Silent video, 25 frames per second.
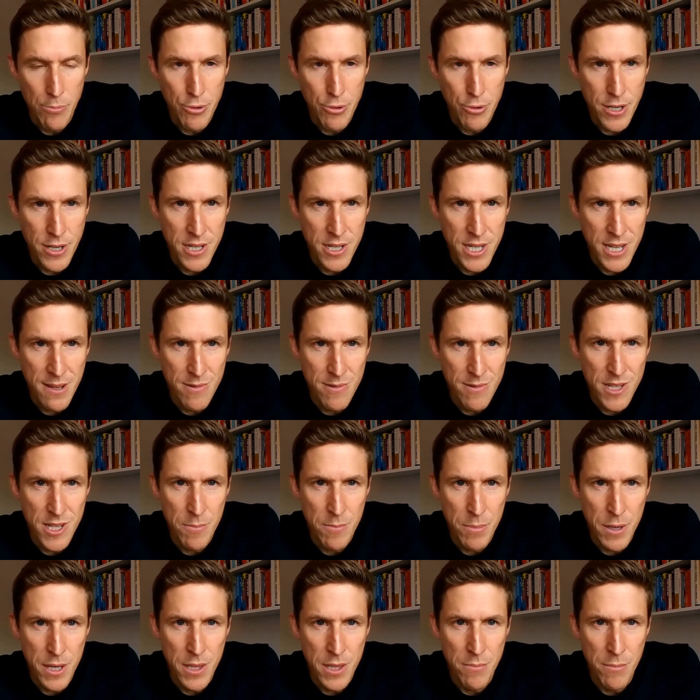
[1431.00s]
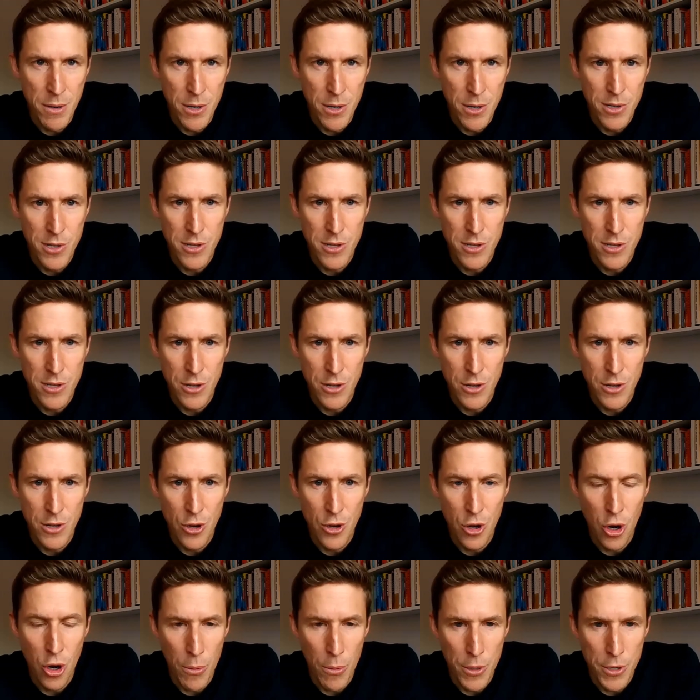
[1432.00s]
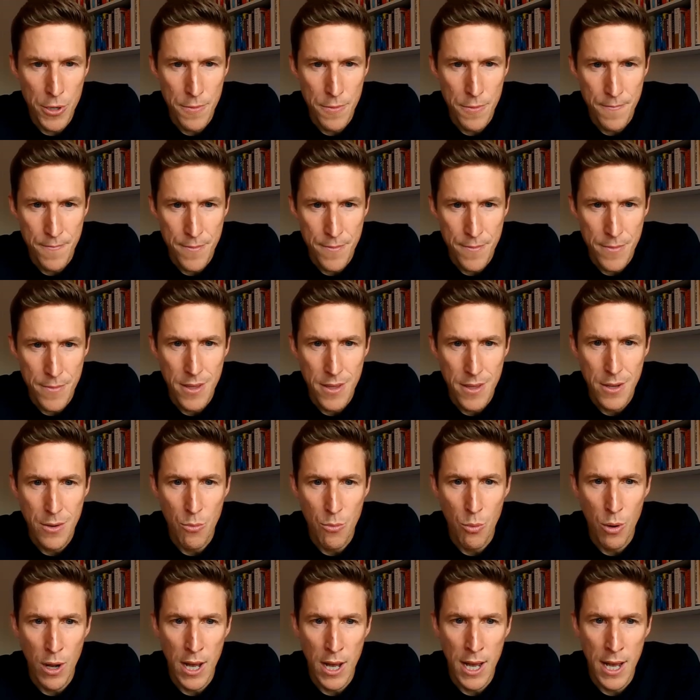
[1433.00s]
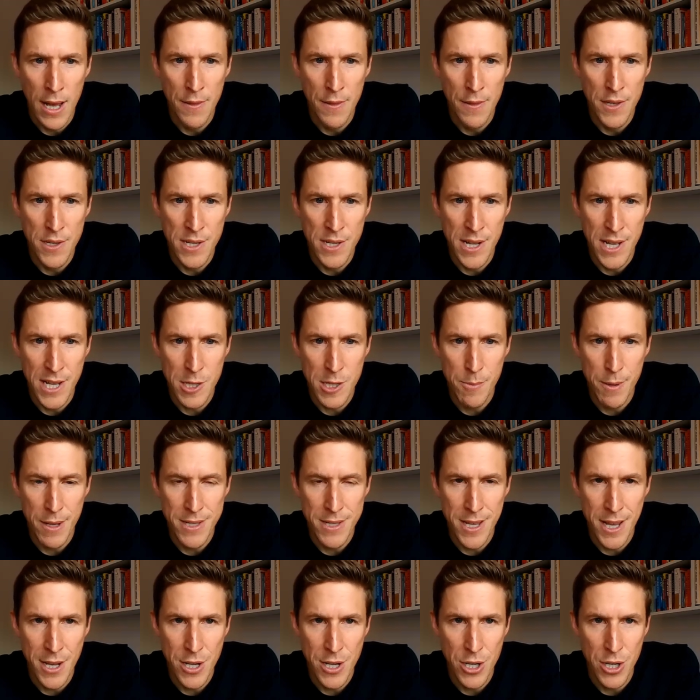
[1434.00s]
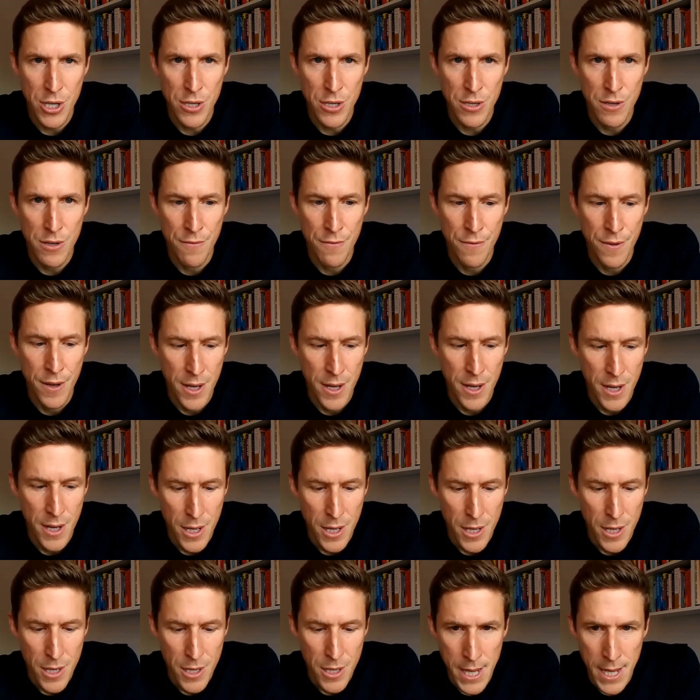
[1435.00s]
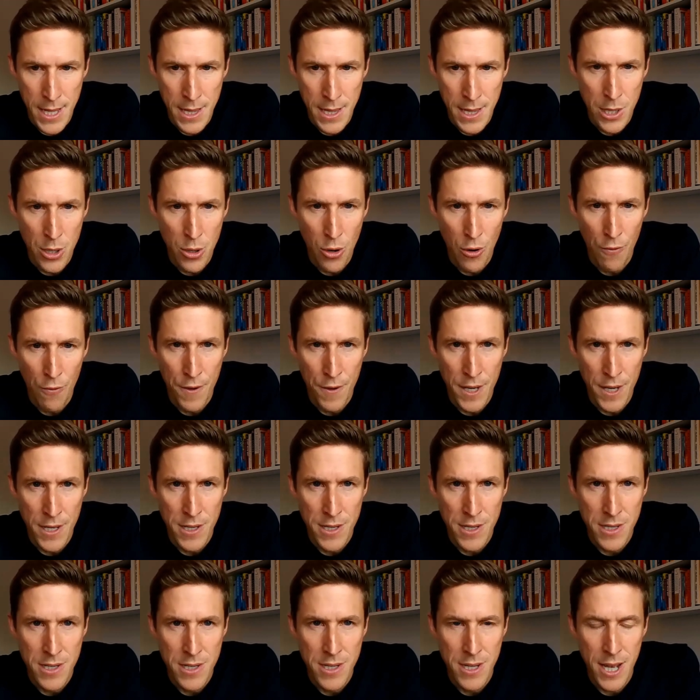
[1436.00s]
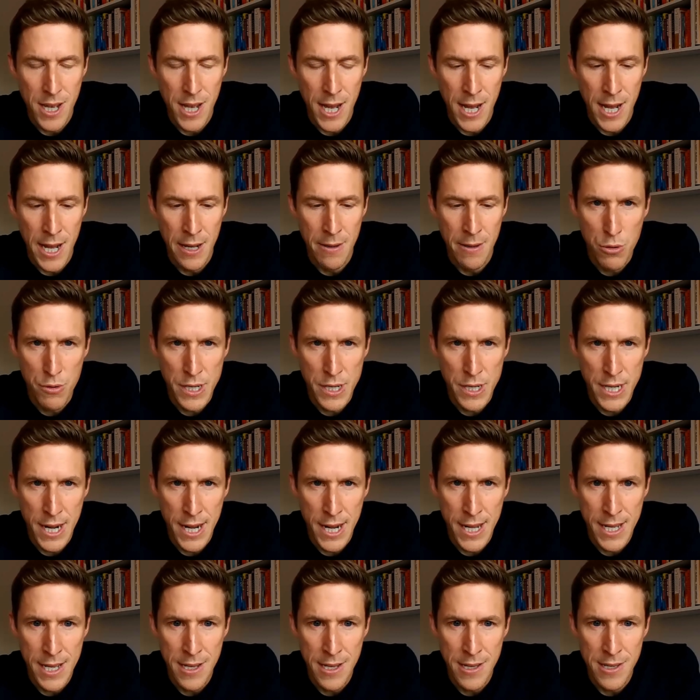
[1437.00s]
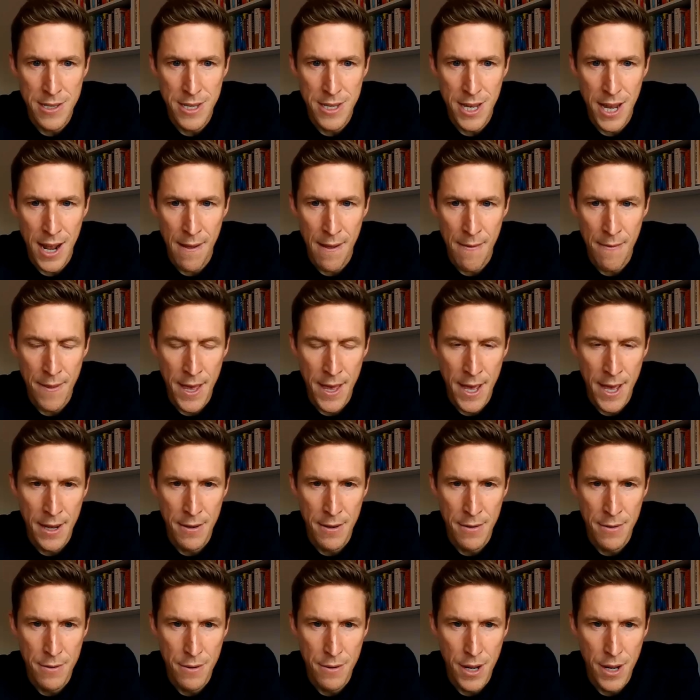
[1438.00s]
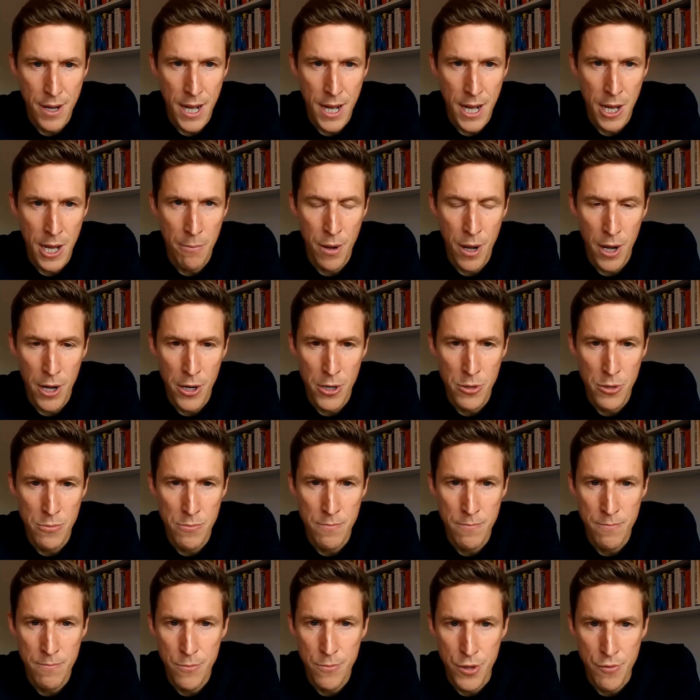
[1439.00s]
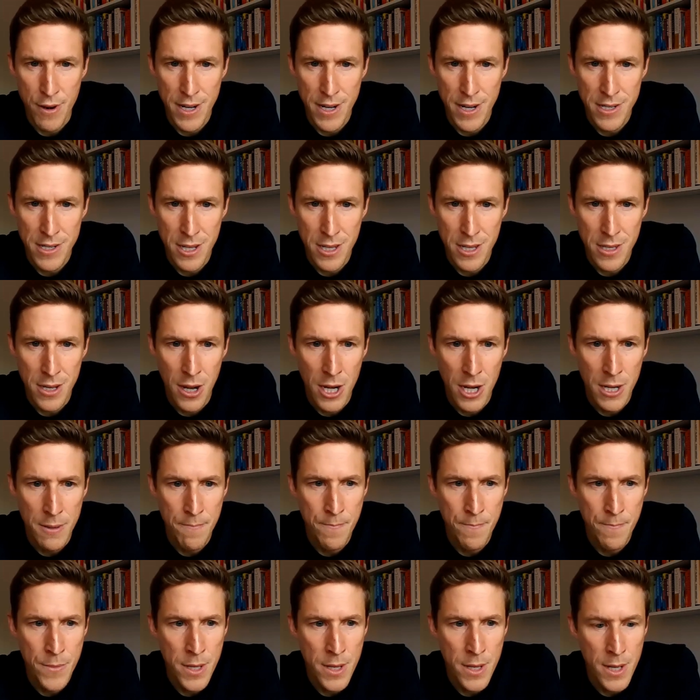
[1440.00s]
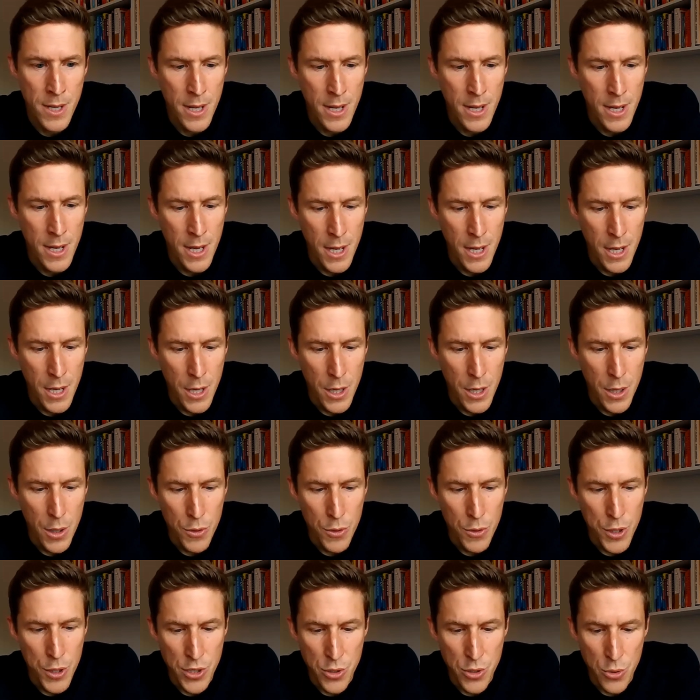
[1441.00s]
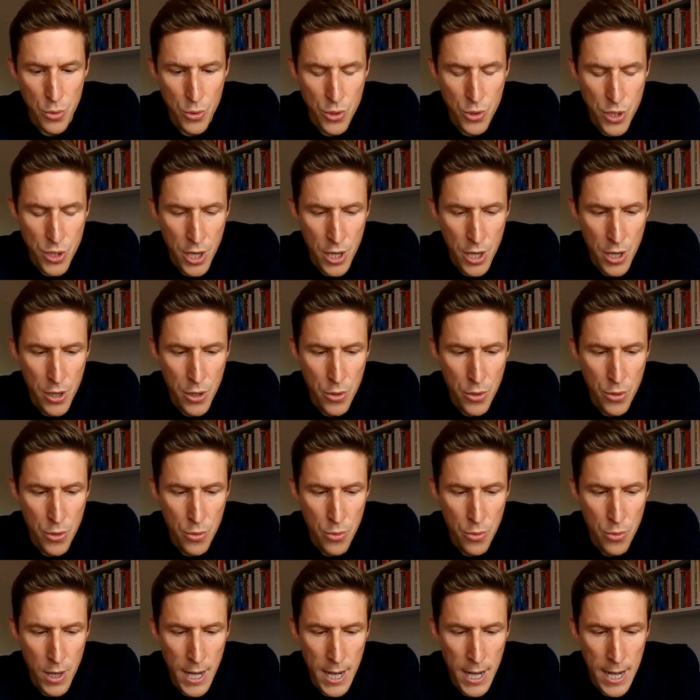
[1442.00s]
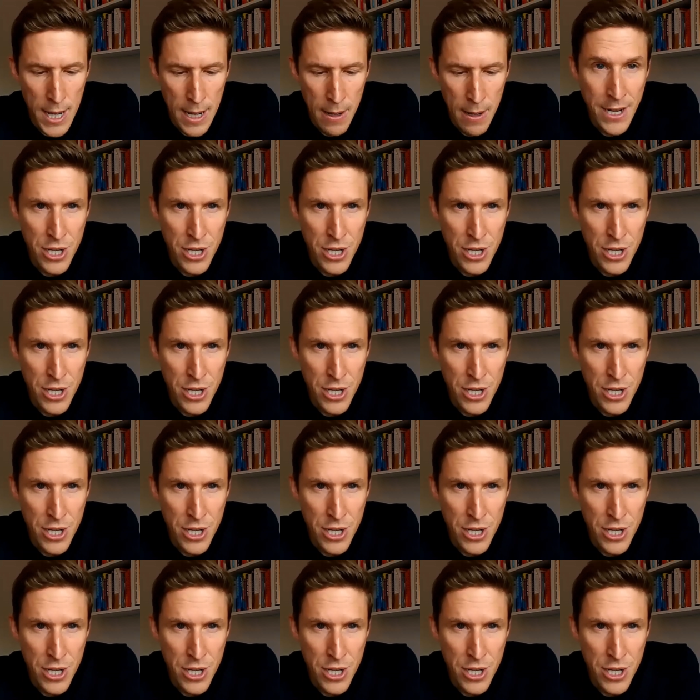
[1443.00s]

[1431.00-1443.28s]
Hybrid seems to be the most common, where there's an expectation of being in the office 2 to 3 days and then from home the rest of the time. There's also